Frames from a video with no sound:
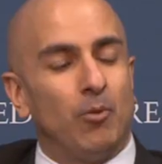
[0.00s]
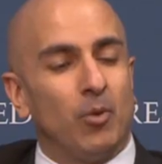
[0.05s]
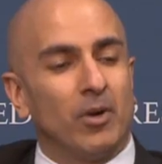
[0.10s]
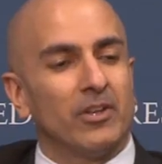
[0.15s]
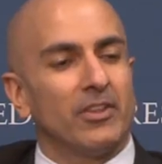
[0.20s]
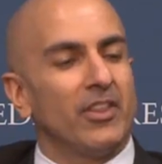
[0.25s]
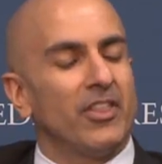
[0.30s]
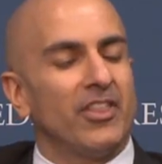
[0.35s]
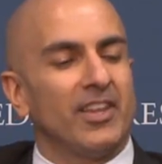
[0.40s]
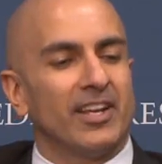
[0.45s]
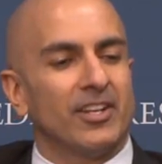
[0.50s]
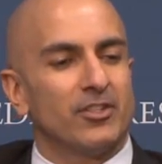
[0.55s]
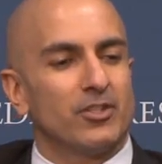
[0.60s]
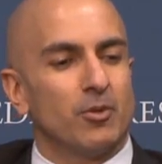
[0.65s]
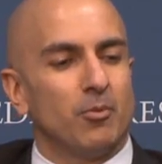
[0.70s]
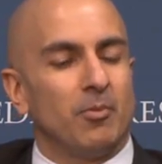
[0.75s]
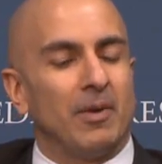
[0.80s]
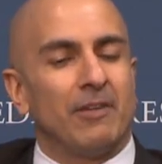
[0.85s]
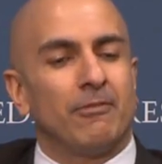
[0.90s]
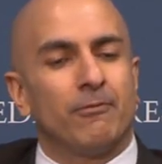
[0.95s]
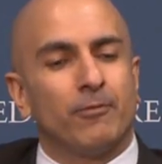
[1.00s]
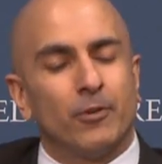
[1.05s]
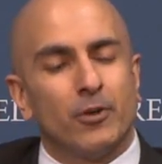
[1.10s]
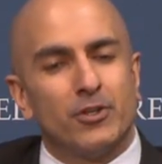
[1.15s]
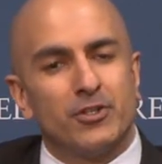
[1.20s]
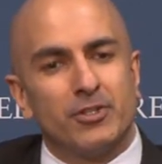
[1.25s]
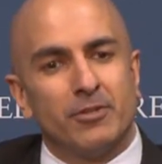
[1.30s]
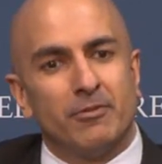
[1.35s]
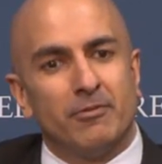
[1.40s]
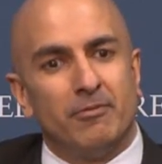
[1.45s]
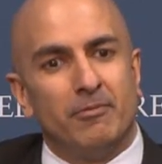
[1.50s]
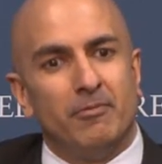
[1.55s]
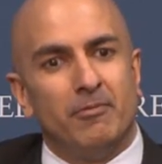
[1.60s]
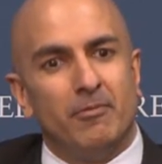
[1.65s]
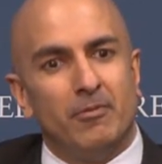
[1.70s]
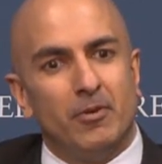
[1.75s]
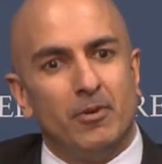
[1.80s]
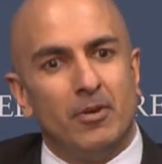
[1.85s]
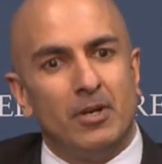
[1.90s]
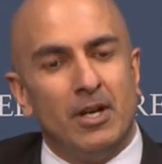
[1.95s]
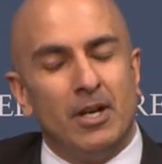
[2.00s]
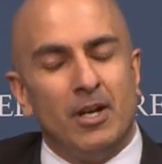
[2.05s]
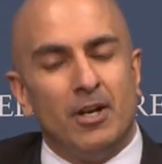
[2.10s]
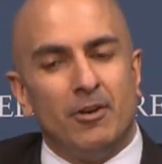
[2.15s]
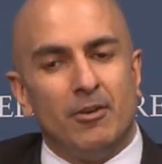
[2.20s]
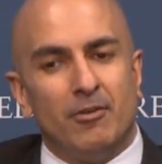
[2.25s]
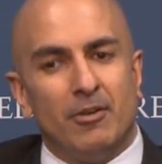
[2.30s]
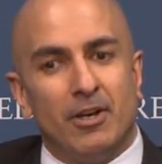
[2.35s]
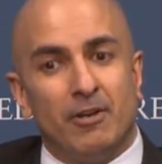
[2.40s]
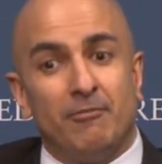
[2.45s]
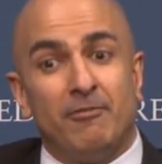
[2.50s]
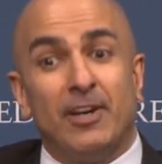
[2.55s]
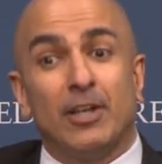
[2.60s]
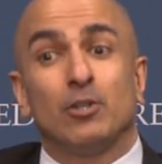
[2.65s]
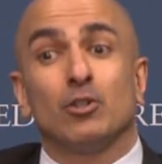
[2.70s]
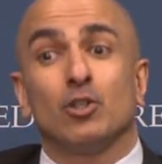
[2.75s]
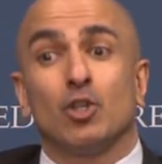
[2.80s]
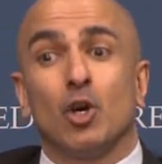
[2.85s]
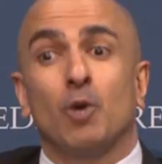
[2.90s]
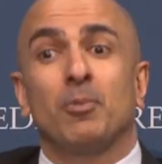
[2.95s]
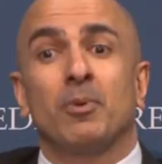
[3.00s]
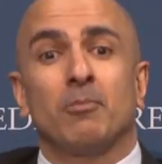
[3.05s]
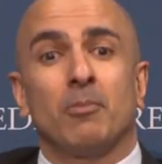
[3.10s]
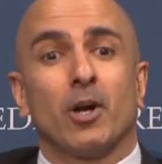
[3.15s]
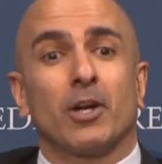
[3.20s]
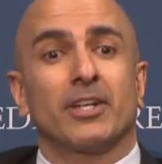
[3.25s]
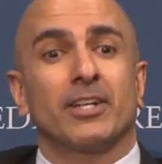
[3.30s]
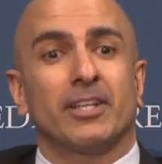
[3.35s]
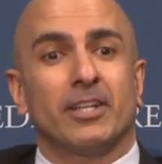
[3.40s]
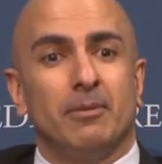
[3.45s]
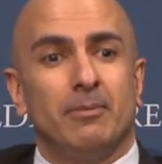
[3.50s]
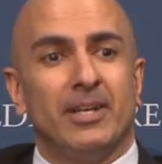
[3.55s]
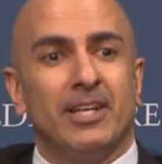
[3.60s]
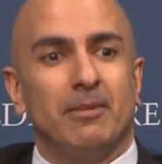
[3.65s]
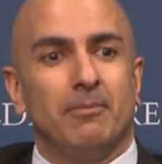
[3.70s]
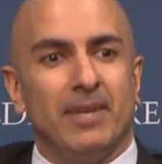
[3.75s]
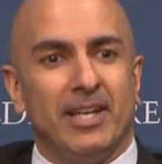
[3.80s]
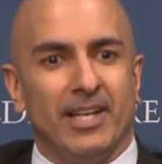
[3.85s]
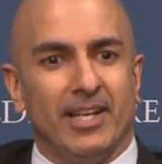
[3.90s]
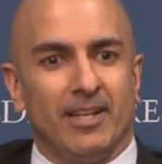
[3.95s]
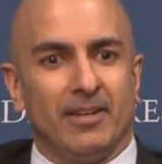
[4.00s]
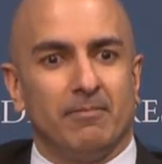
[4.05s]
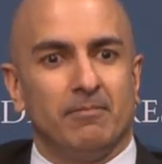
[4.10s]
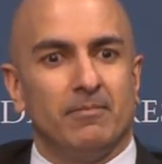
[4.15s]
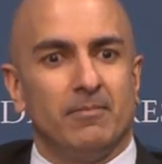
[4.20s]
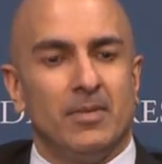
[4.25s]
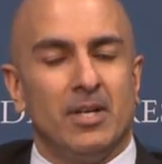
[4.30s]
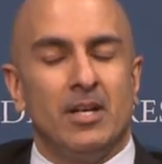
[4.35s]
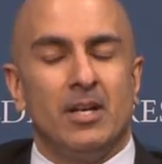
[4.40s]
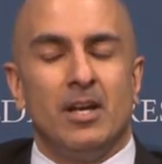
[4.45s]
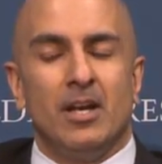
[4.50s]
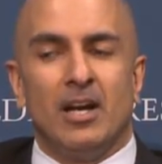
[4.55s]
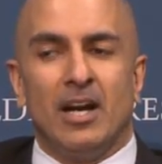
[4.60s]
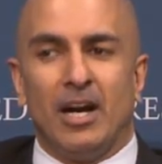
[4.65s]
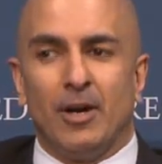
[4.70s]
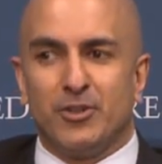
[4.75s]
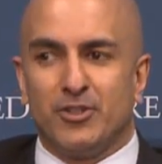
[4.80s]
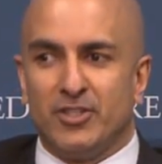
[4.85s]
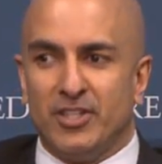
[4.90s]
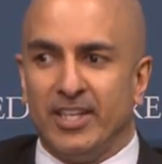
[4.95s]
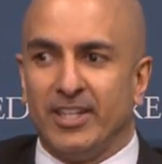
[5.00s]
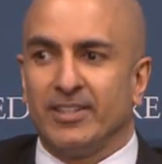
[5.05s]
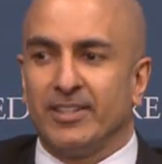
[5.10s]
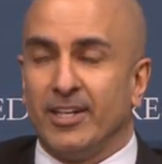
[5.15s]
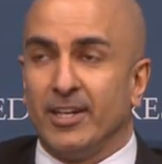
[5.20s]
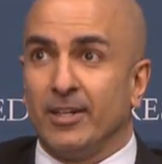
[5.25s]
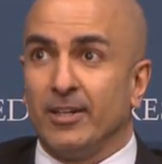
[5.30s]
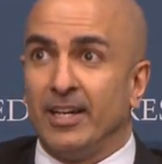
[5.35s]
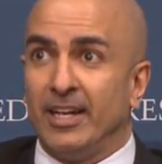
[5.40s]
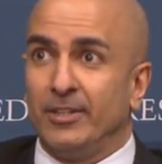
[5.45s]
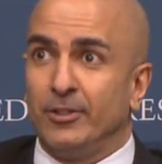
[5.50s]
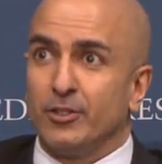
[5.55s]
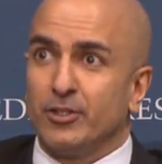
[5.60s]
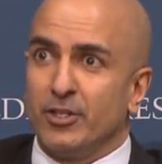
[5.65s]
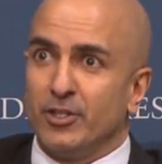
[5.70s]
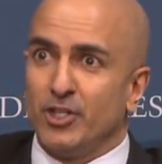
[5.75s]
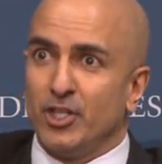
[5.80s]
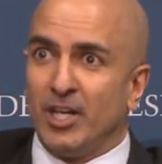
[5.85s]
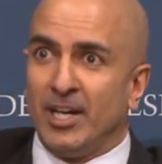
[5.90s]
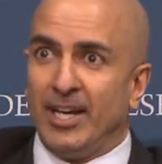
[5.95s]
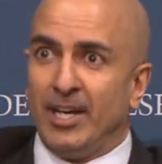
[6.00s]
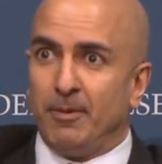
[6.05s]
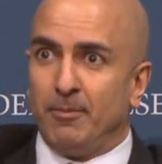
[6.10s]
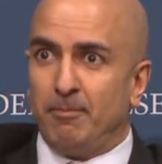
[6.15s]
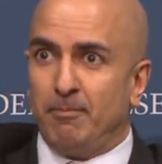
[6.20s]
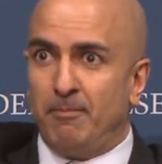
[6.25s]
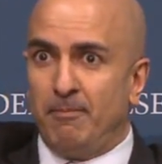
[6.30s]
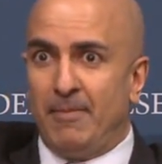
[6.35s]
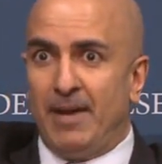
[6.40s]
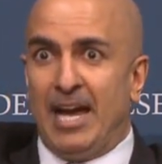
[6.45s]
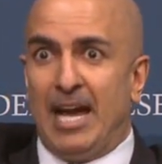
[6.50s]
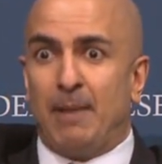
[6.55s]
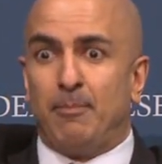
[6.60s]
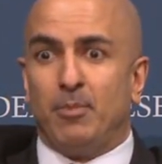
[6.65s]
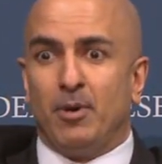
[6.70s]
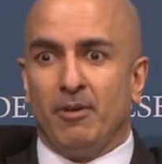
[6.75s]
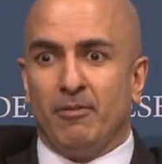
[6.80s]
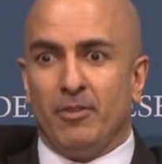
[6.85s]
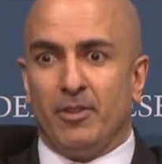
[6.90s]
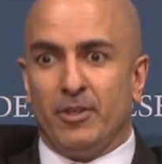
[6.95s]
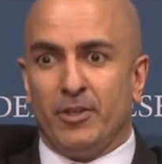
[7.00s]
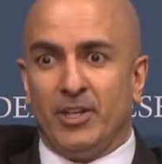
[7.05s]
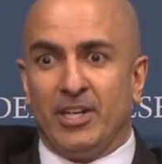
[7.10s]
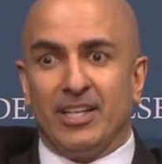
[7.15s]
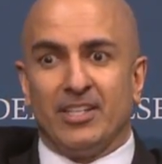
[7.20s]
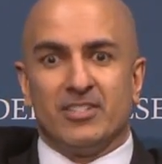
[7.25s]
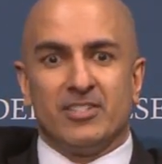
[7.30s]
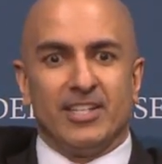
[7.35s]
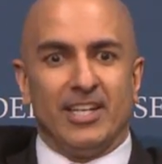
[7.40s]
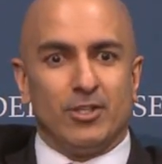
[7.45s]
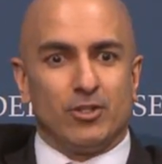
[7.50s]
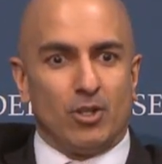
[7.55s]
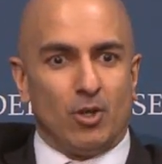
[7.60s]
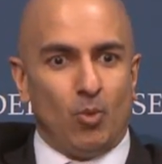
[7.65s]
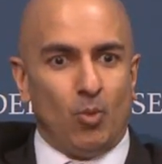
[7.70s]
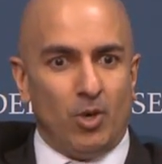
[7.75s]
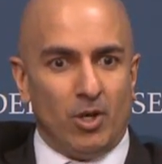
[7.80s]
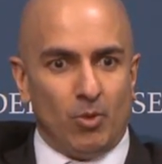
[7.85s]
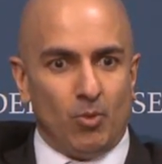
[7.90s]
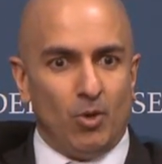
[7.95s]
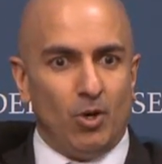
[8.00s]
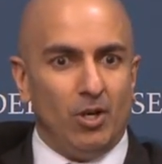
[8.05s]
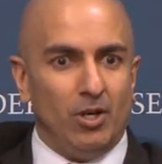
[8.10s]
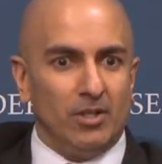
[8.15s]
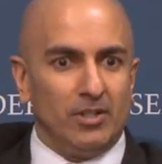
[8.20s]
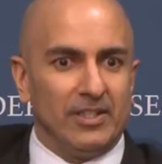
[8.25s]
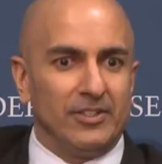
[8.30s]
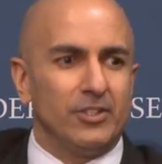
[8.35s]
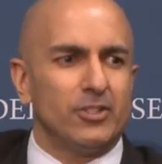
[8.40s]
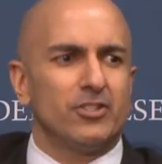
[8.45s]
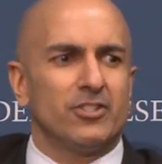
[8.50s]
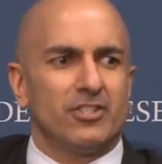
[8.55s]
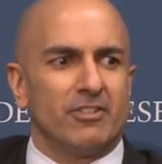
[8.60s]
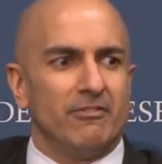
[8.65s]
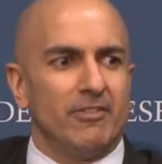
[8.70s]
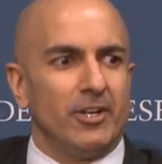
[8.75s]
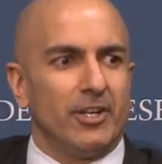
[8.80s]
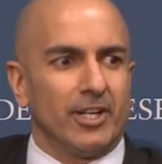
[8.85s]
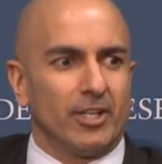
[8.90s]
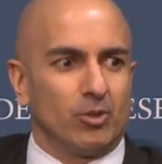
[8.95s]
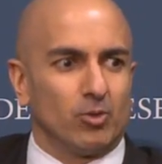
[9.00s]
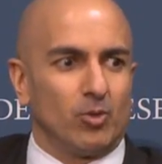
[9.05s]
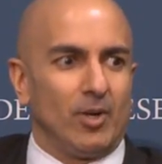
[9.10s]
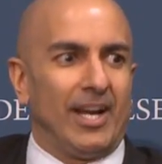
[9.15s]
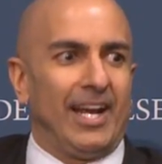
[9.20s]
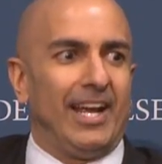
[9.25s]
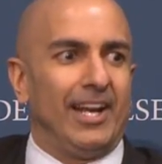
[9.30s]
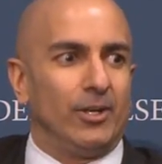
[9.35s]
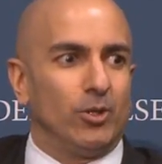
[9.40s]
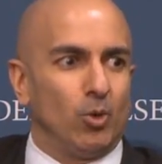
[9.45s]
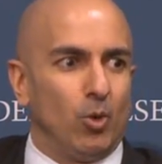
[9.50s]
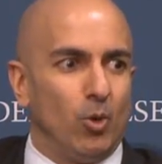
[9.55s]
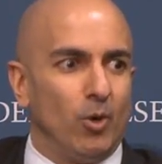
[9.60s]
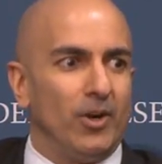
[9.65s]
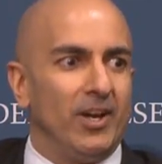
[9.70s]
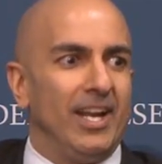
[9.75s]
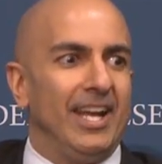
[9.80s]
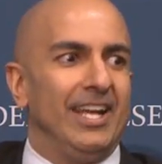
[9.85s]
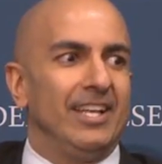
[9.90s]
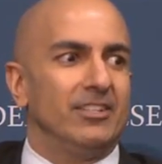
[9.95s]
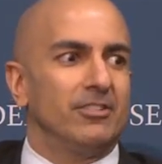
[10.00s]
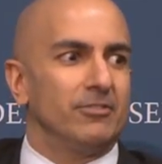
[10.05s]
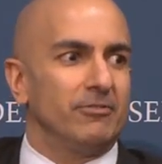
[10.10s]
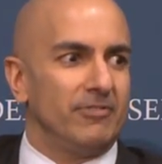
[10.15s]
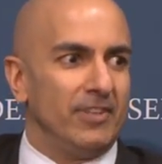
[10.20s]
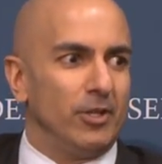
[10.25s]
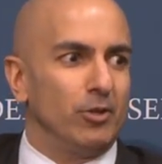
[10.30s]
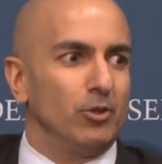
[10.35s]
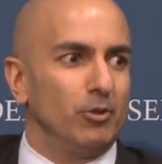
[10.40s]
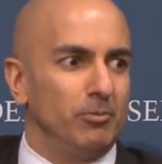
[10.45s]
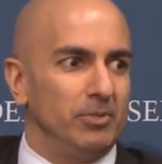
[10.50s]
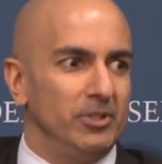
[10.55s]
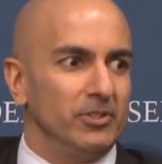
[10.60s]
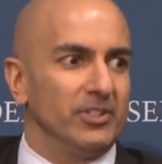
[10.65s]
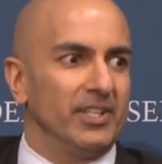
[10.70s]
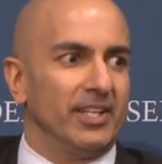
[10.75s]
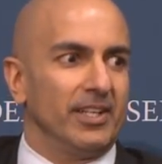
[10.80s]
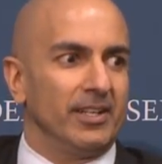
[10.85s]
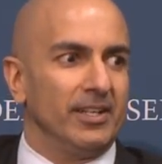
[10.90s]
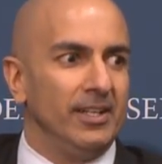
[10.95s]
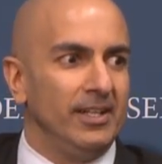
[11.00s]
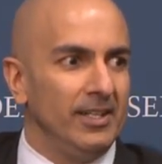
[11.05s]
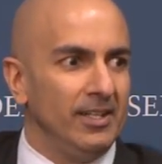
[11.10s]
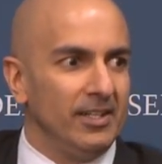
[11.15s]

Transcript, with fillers: one of the things, my first uh, federal open market committee meeting, I was sitting there, and there's a giant map of the United States on one wall, and this is a very grand, ornate federal building,